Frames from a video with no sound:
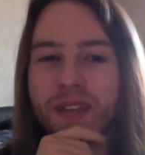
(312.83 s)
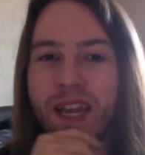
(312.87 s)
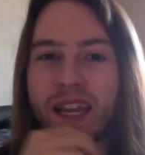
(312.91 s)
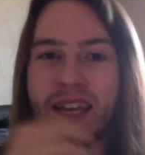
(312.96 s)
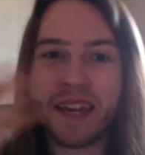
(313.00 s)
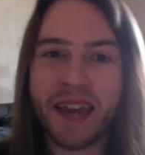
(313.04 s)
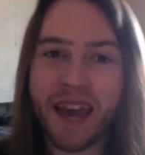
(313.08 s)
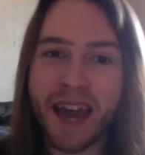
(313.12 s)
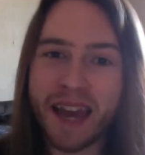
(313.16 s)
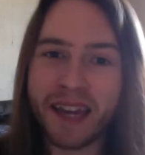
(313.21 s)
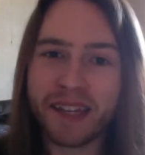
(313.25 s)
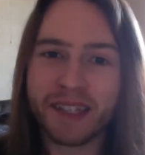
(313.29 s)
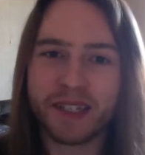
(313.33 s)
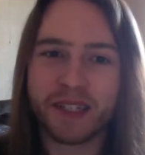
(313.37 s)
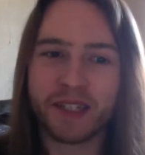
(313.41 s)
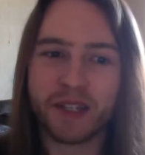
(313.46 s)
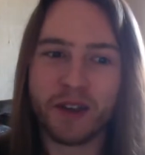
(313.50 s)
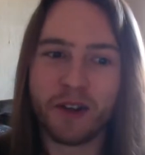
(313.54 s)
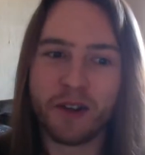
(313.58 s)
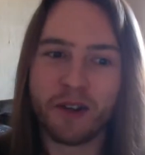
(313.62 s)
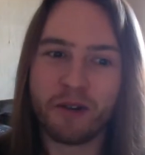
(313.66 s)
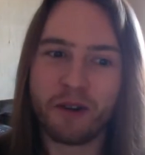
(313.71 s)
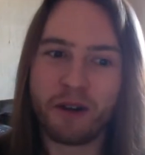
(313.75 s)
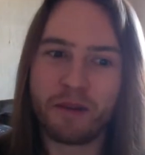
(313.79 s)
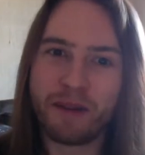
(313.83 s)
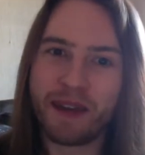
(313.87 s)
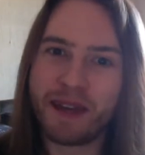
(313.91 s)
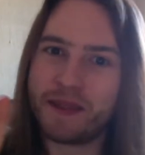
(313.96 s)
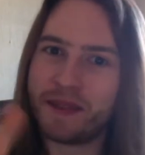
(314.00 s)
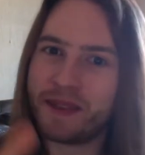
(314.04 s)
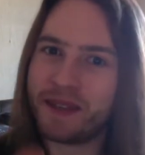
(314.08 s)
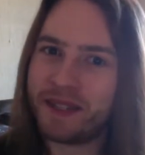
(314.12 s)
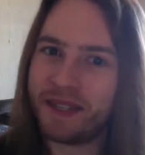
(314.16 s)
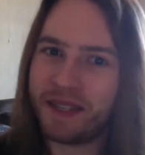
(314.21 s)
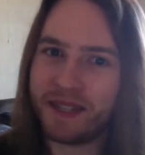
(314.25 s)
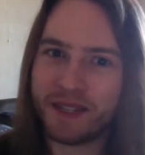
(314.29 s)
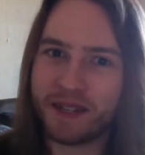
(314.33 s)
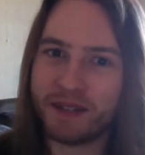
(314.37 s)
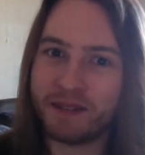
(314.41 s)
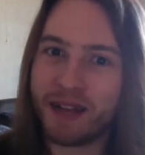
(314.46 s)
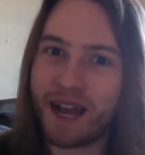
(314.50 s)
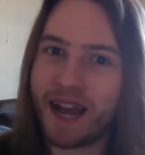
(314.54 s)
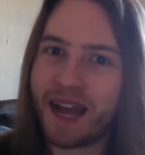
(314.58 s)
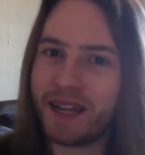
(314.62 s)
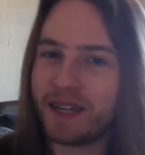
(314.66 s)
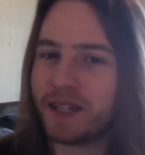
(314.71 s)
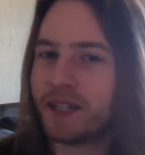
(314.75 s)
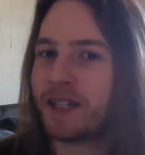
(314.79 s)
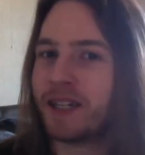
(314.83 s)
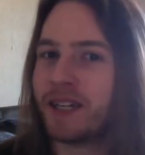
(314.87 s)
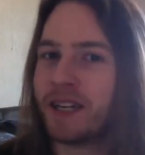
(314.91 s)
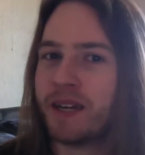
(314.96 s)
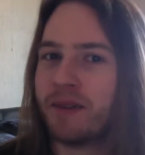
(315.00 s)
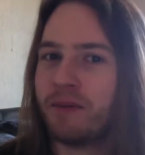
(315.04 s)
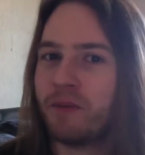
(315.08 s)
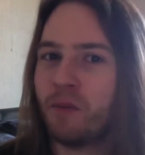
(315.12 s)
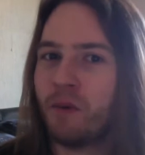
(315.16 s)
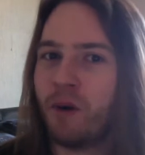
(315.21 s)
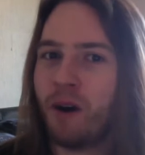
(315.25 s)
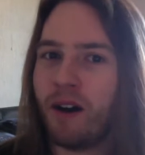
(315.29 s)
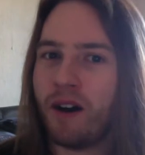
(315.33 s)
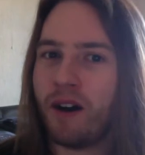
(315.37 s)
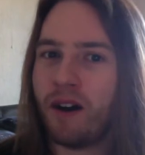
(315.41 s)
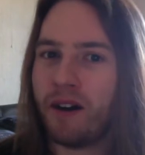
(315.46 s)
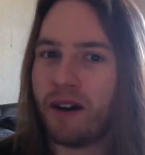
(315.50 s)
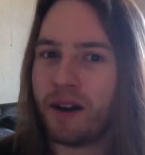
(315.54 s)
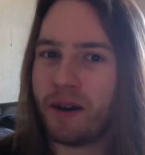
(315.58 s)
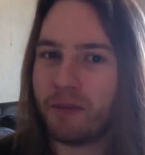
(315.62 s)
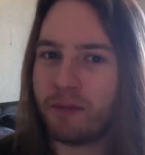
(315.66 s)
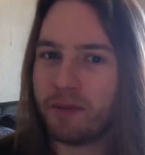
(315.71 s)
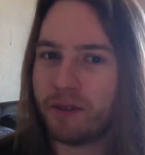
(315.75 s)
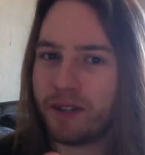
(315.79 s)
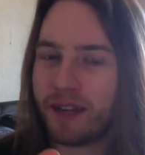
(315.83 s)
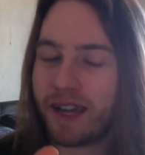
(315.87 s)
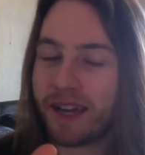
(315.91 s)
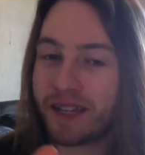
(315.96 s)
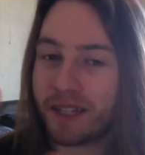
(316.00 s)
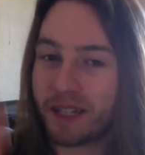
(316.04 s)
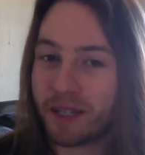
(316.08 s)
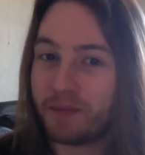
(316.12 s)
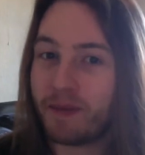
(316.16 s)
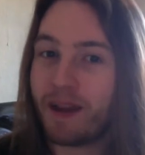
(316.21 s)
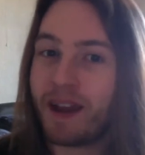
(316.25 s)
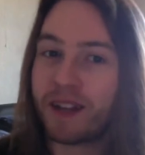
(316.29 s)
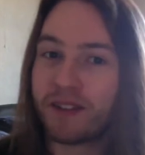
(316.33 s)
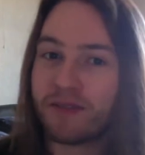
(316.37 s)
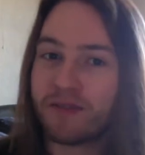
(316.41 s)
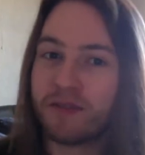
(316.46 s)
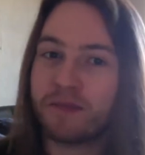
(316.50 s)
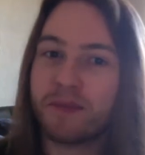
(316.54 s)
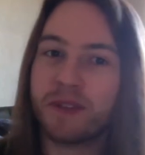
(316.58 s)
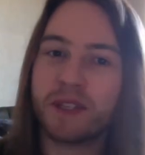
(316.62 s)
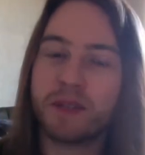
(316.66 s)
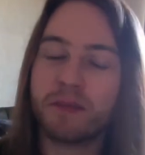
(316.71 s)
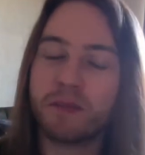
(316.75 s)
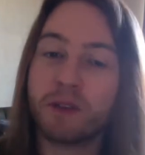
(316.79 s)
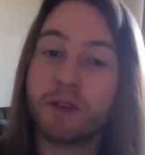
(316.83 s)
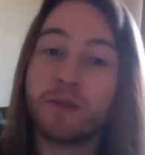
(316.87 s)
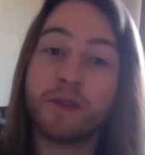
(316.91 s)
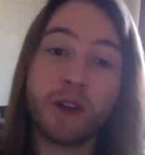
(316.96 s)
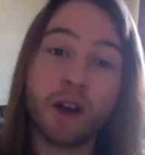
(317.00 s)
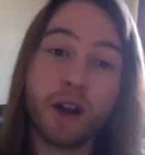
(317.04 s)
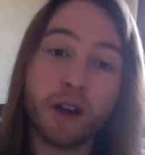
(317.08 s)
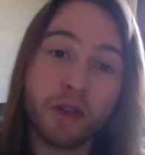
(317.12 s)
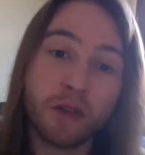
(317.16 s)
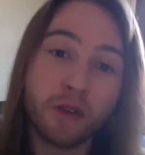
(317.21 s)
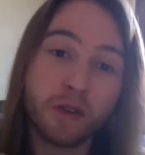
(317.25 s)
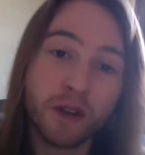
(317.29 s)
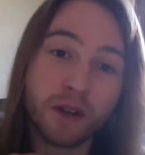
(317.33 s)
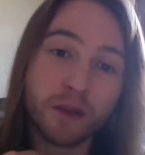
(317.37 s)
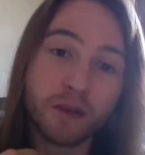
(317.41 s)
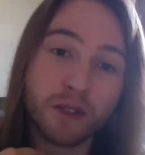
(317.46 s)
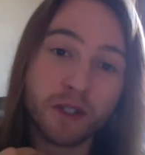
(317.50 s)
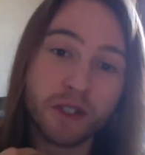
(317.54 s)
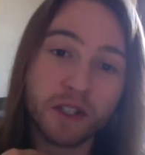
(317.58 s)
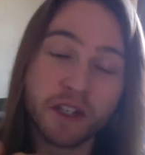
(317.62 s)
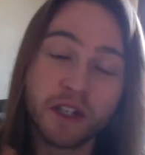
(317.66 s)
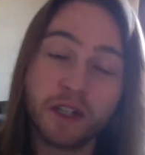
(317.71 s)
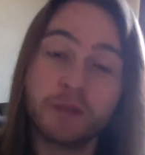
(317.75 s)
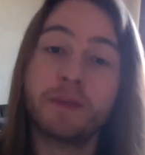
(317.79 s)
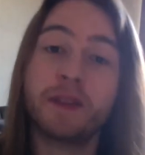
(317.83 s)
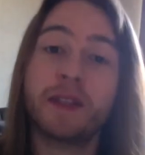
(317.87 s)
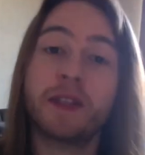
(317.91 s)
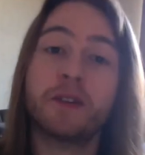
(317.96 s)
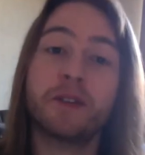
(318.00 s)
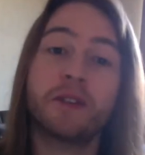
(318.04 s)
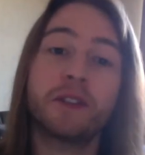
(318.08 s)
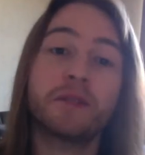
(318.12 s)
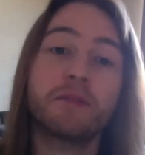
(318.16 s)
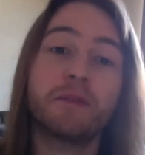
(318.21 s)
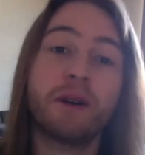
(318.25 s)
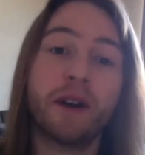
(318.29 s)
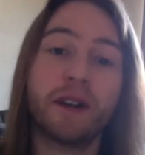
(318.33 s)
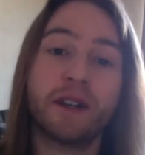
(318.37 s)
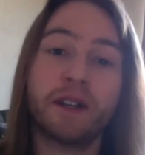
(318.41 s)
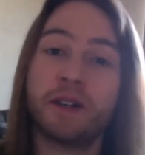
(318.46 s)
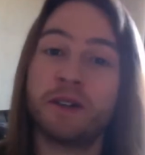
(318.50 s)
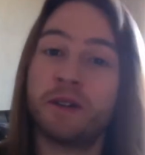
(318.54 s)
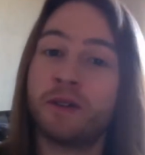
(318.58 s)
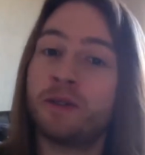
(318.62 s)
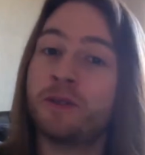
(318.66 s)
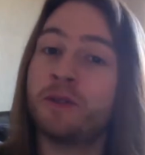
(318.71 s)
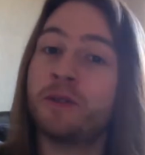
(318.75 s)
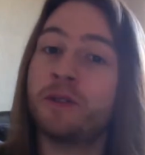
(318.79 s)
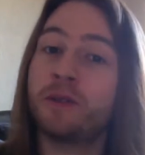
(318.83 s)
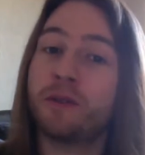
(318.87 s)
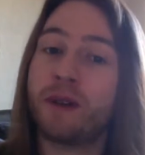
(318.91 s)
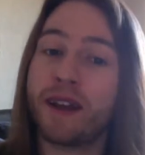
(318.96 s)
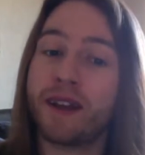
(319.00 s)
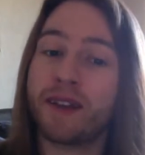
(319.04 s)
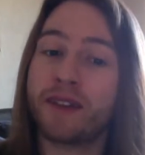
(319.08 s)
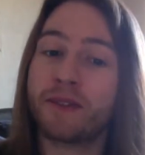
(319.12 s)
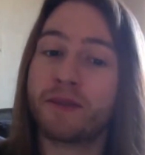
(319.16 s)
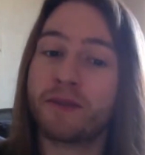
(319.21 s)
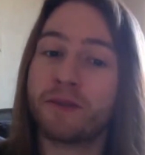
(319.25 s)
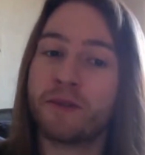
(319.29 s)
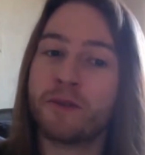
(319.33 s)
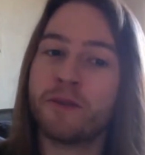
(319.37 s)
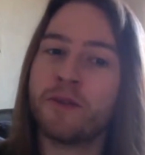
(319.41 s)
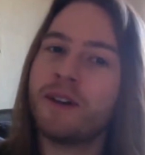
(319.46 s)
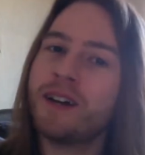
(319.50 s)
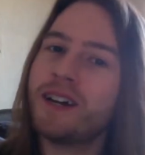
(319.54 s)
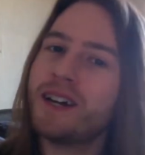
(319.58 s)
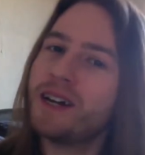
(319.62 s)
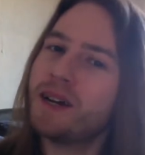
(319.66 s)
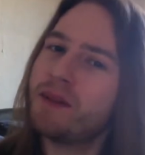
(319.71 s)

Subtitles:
Yeah, so, I mean, this isn't actually what I would expect from this movie. I thought it was just going to be the Underminer all the way through.